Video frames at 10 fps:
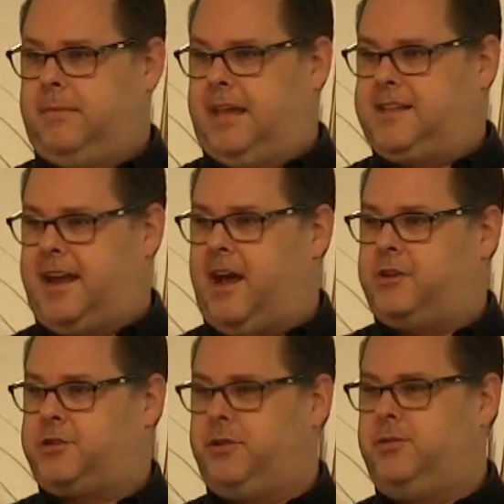Is that not
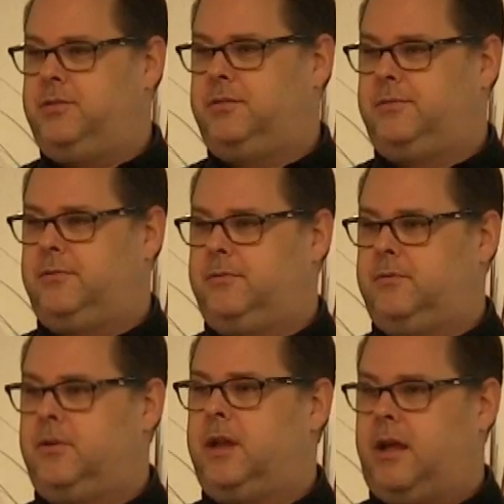true?
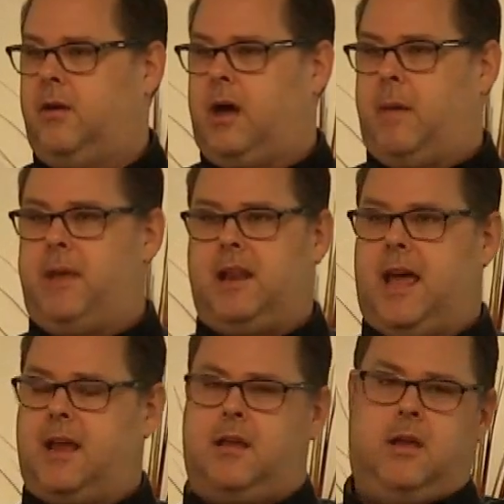I mean,
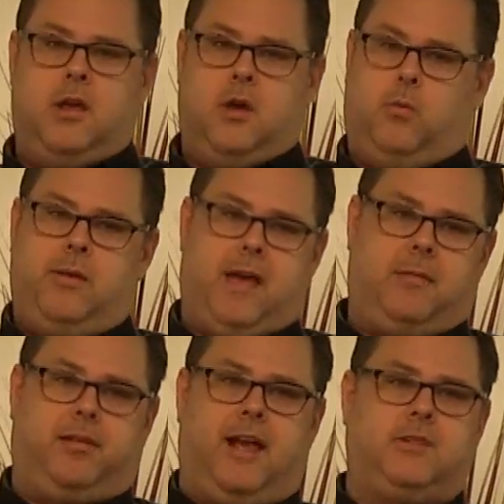like, we
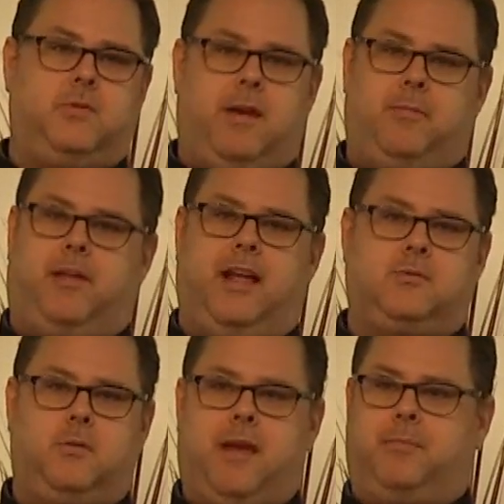make plans, we make
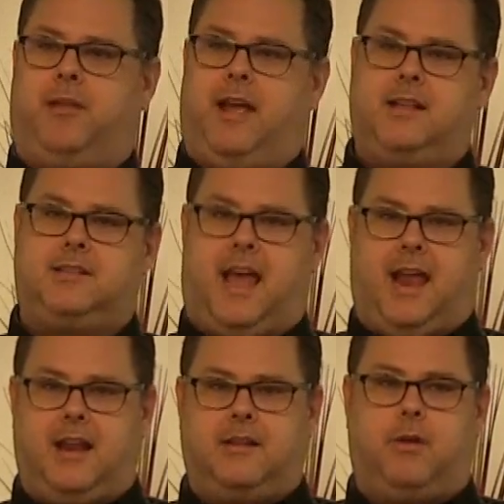plans, we make plans,
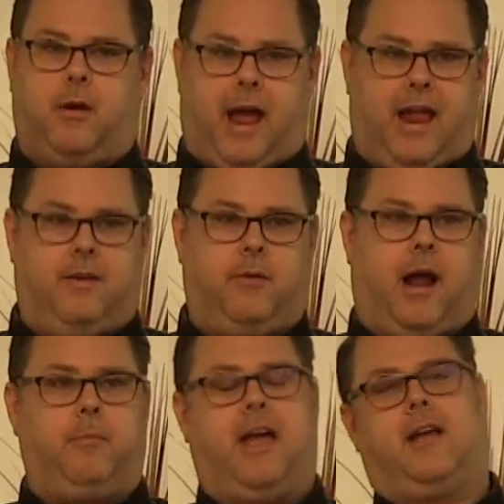and, it, and
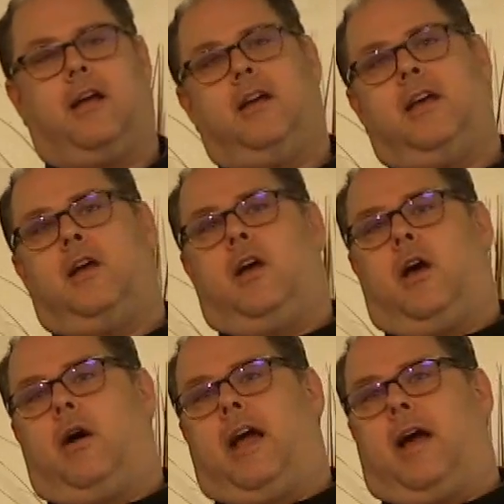I'm like,
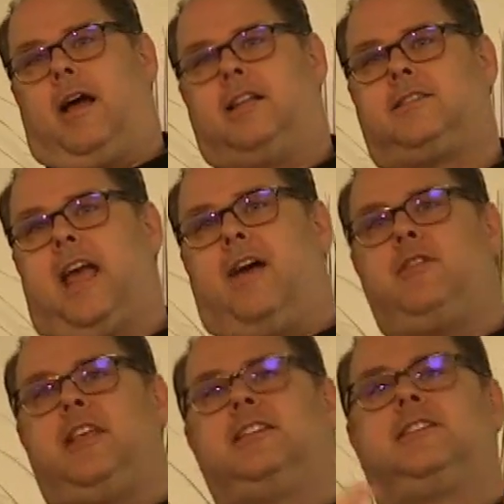it's,
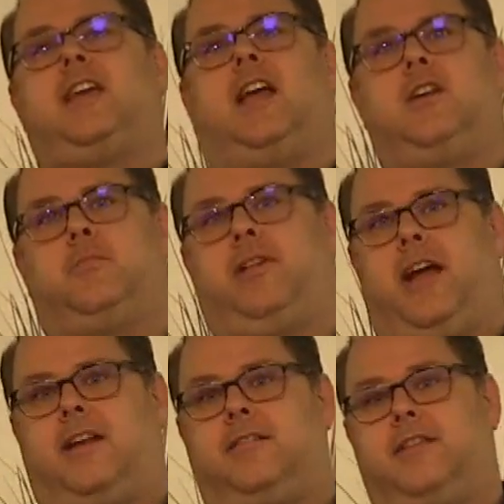everything's a 10 year
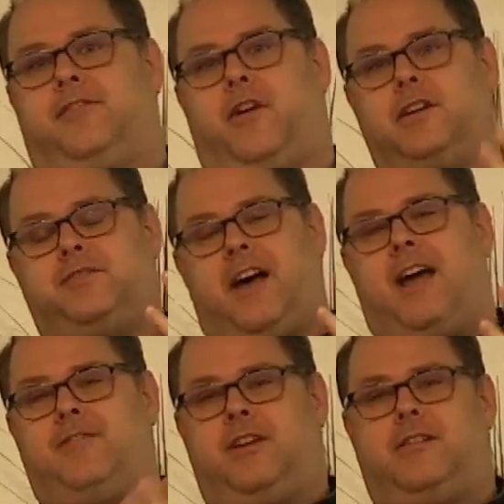plan. The first
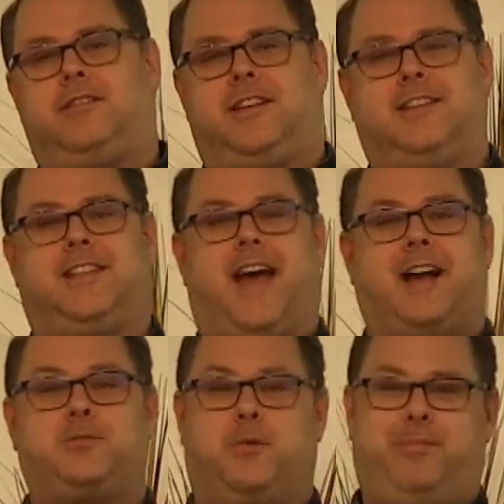five years is the
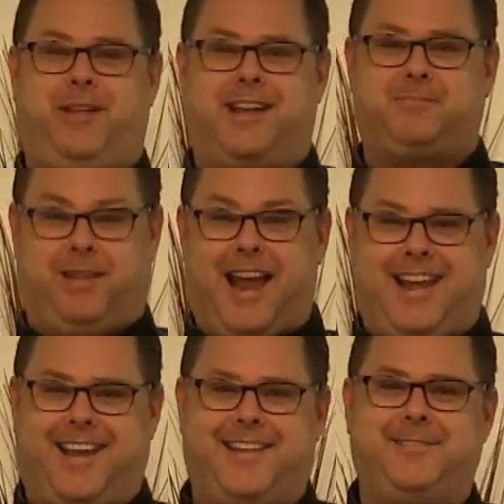actual, is
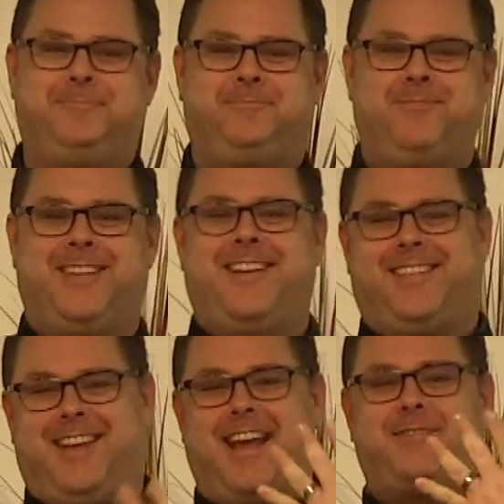planning it.
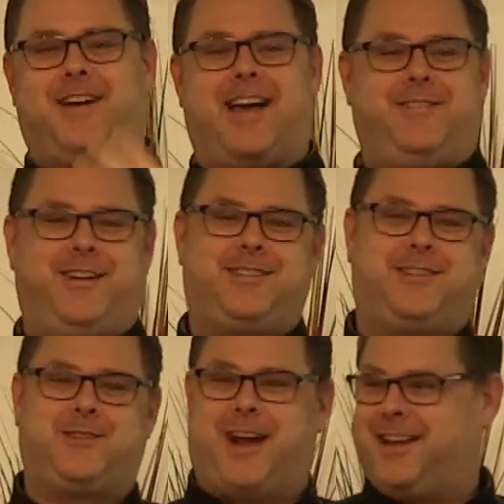The next five years
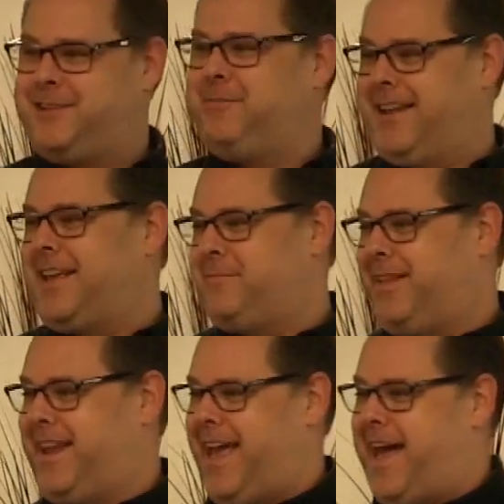is trying to make that
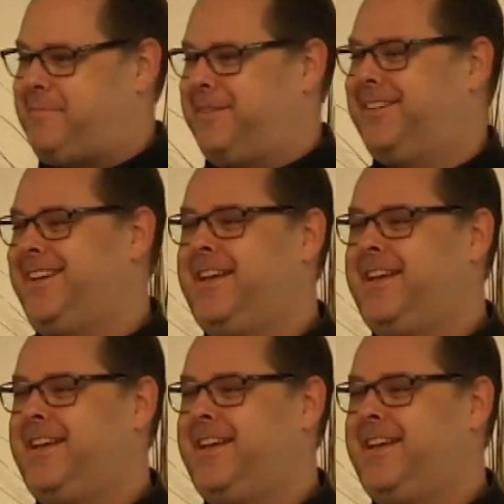plan happen.